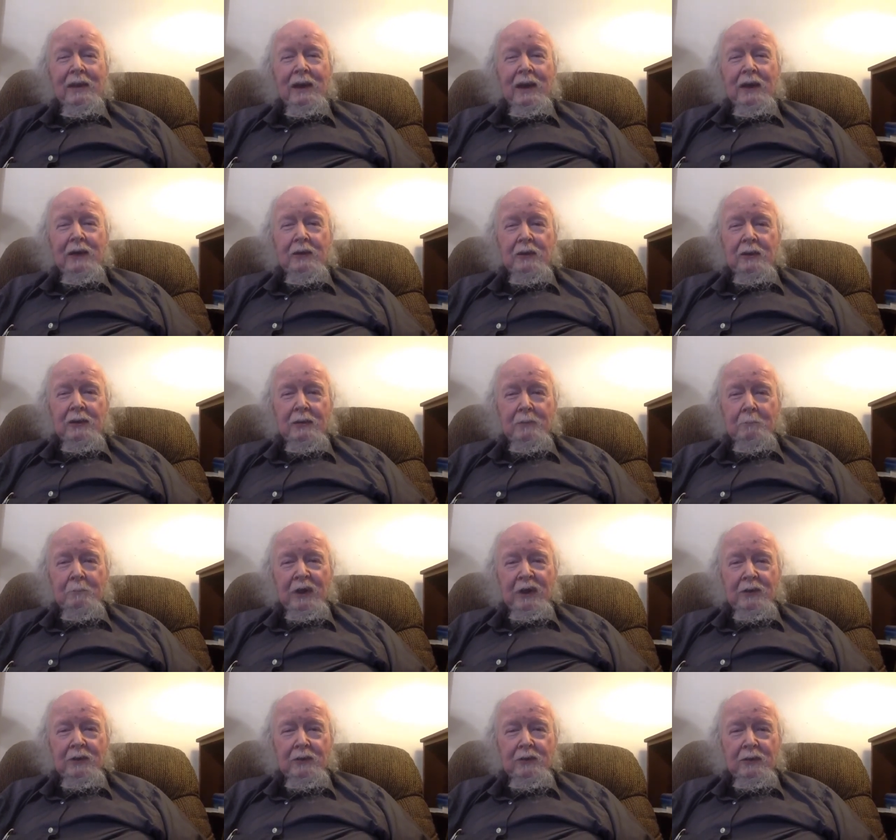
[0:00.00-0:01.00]
At his
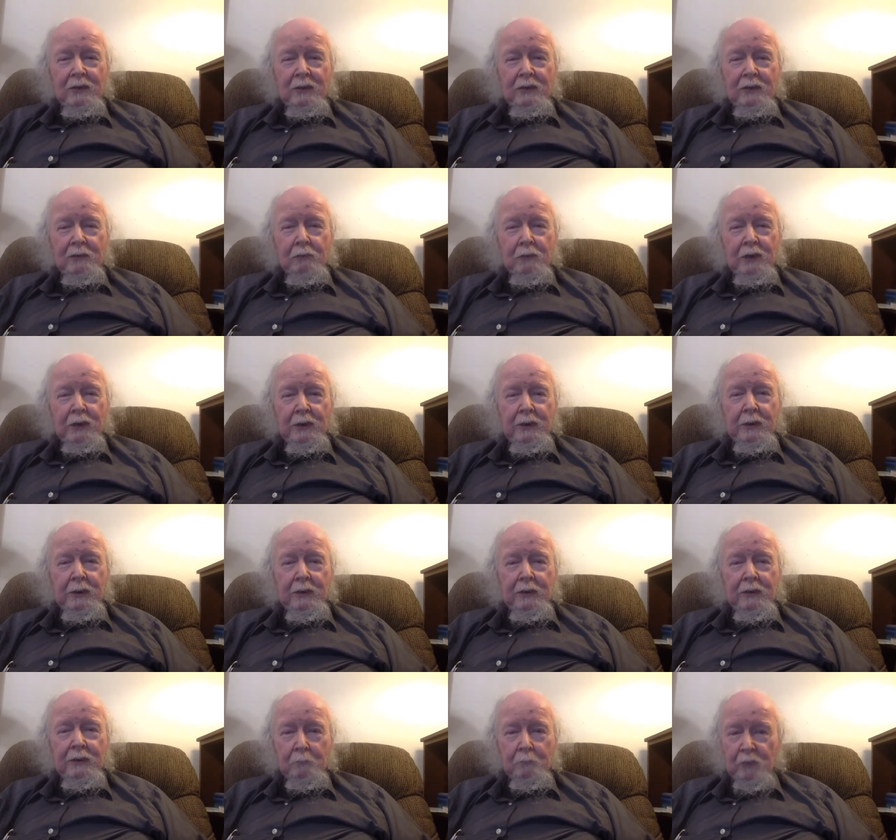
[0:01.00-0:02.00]
pension, where
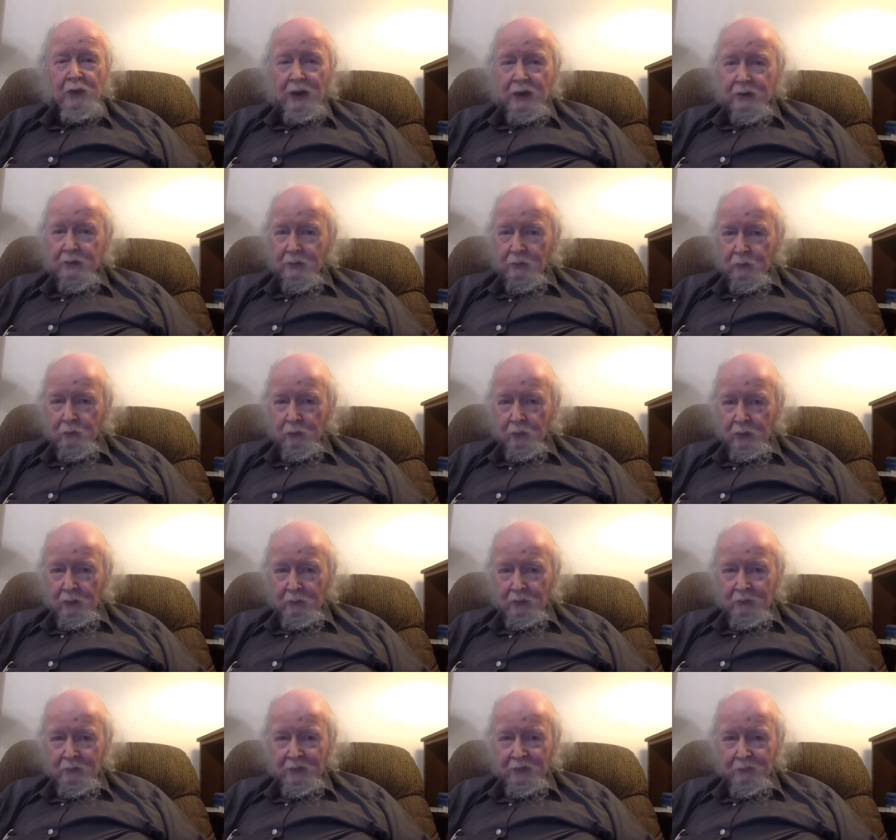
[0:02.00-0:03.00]
he surprised the
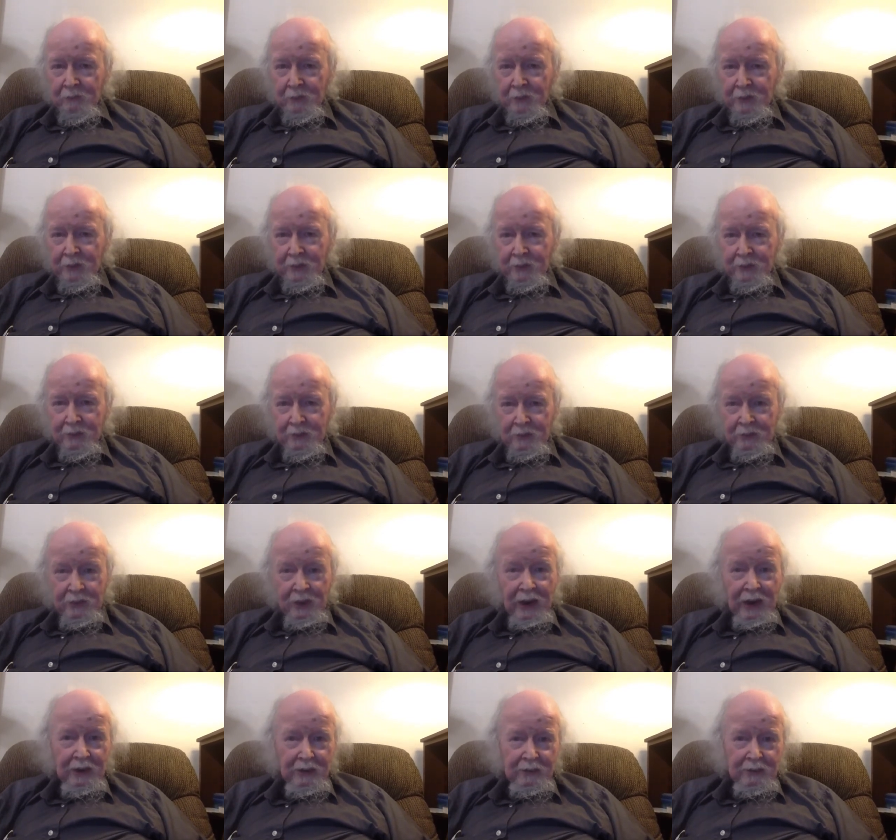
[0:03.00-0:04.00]
doorwoman with his
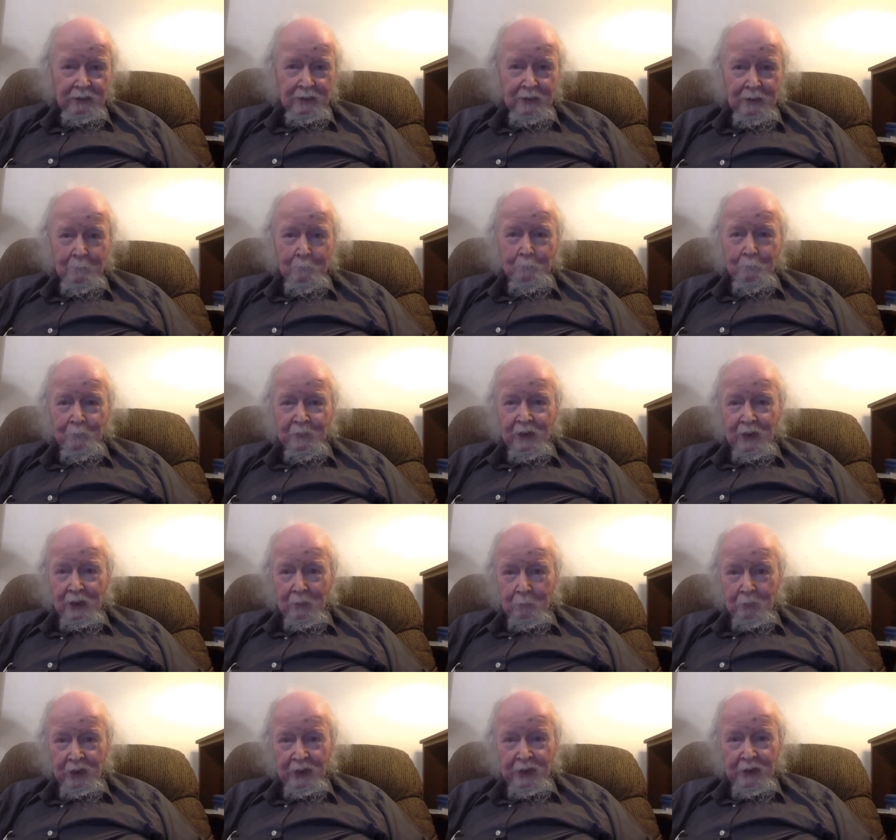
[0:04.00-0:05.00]
attire,
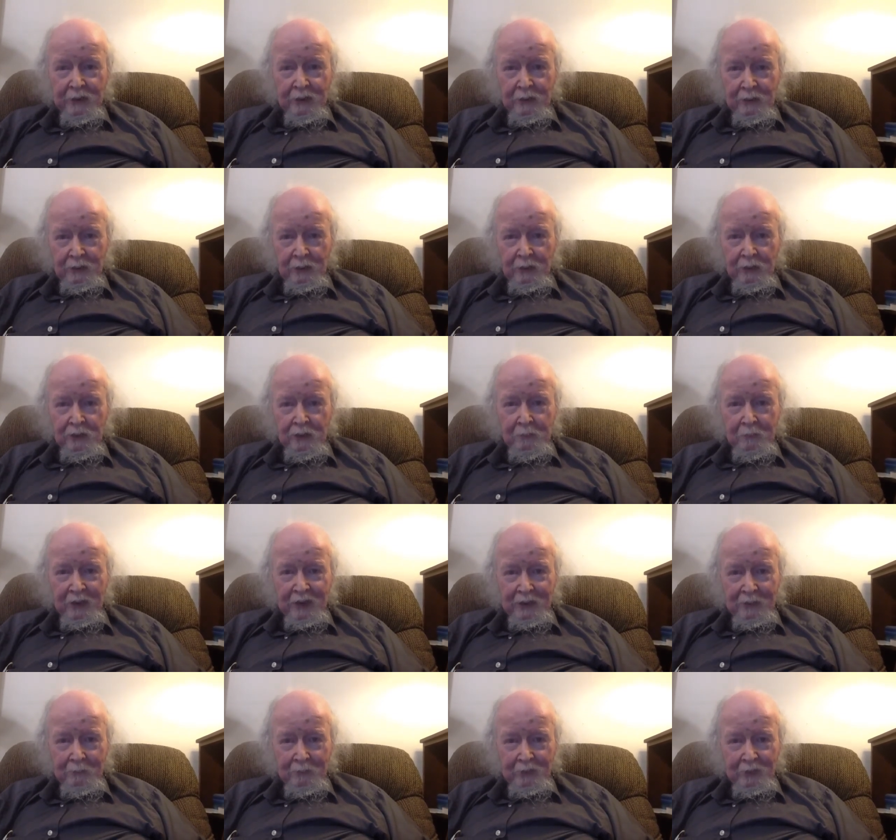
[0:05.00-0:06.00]
a blanket loaned by
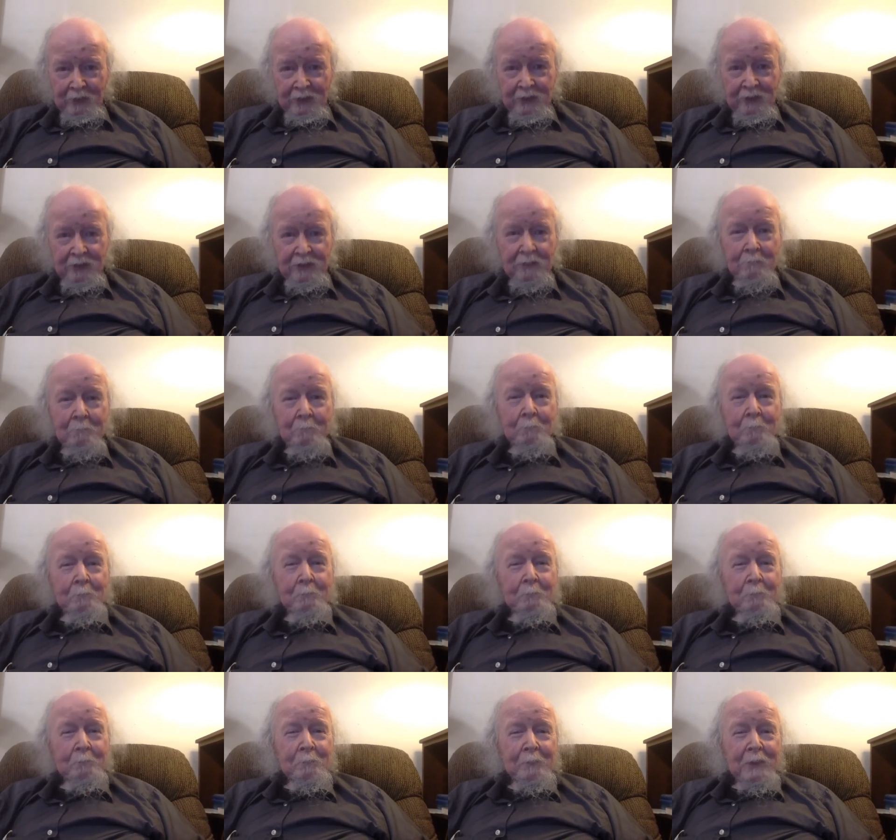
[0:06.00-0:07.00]
the police,
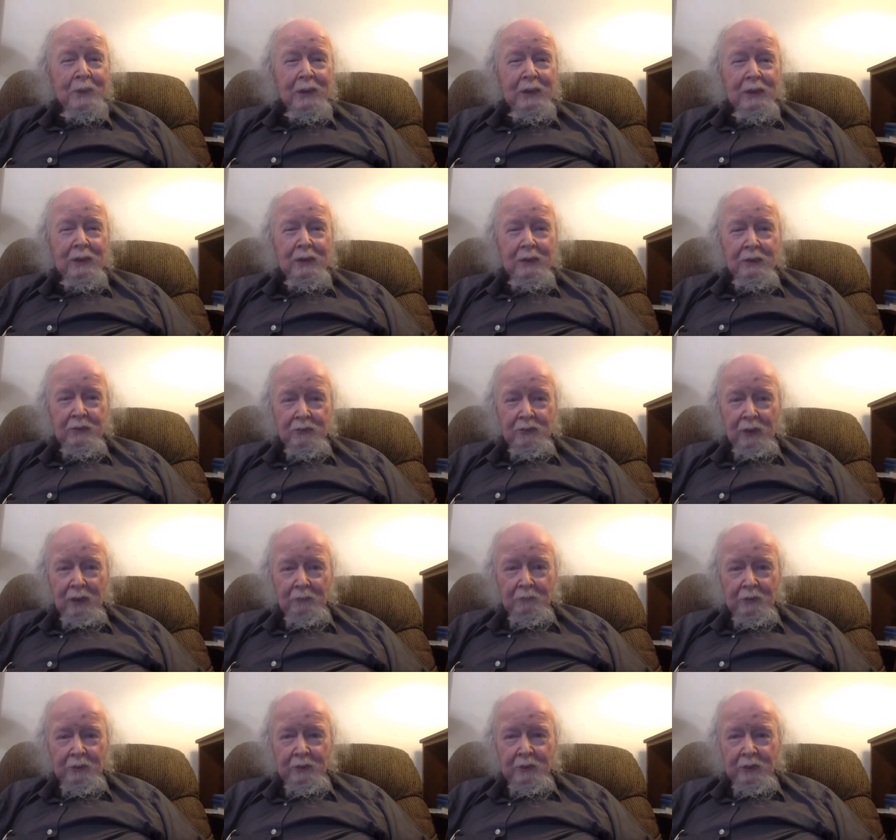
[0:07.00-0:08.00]
he
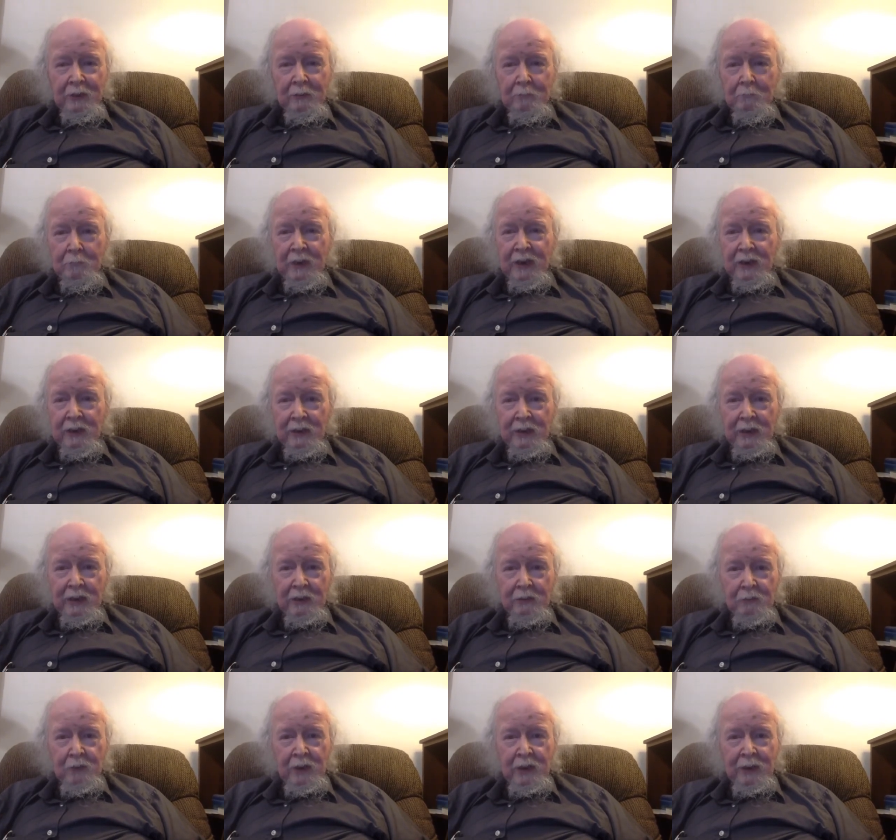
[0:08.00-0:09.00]
discovered that mail had
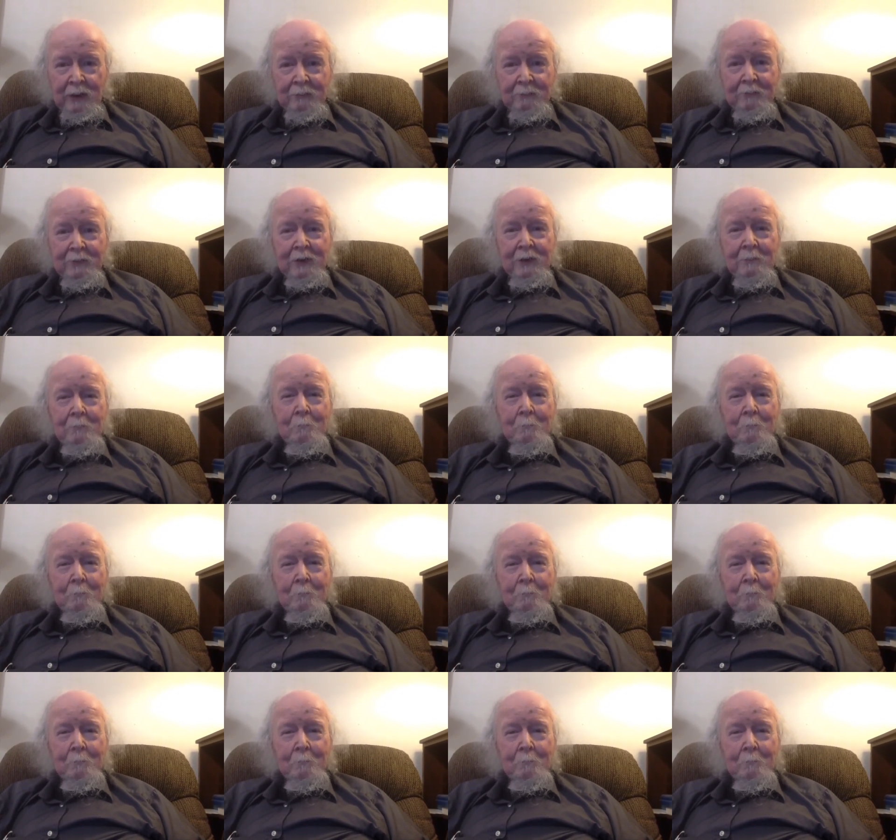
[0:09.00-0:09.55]
arrived